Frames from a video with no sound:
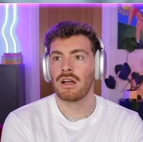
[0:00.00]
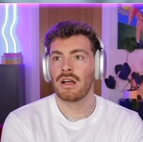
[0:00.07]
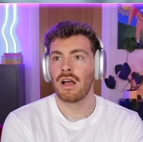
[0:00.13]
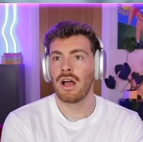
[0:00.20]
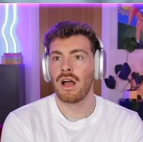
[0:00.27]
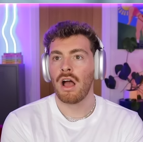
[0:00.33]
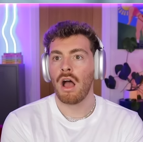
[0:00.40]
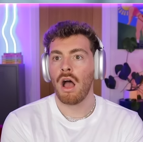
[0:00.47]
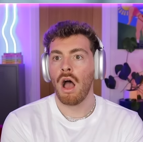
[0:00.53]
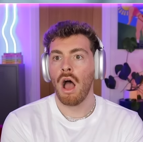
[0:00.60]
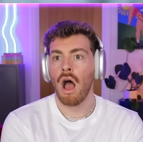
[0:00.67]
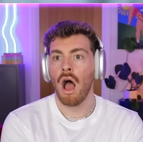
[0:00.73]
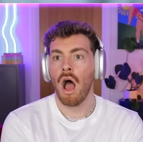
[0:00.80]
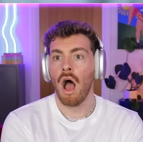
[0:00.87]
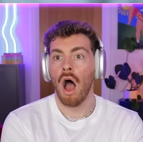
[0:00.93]

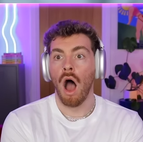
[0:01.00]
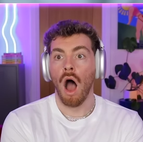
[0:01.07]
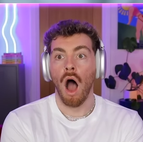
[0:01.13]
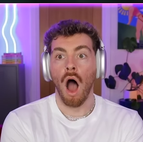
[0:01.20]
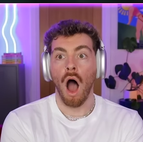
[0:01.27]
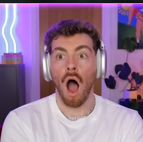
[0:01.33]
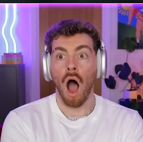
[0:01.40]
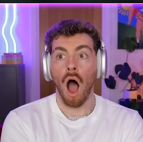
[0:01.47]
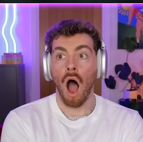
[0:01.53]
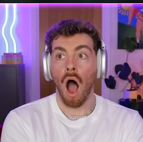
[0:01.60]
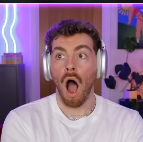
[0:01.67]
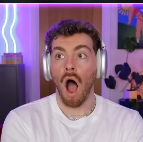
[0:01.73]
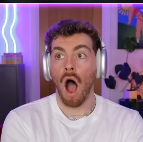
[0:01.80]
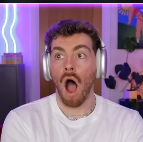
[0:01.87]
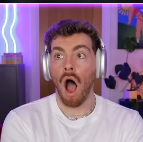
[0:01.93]

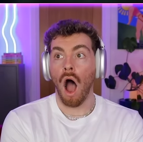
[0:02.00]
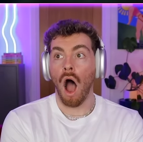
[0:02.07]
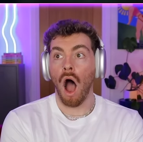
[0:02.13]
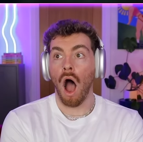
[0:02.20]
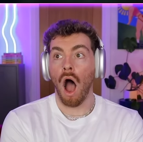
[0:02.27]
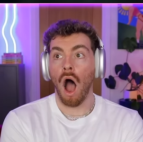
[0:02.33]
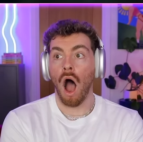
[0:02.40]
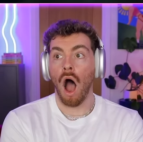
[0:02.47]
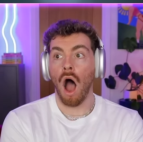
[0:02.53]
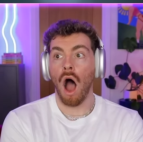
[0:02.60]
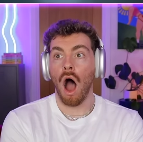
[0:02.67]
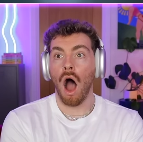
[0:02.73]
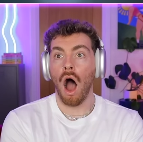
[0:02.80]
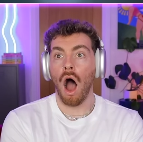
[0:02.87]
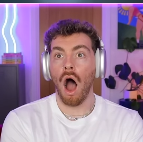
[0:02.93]

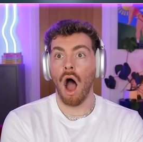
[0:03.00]
[no speech]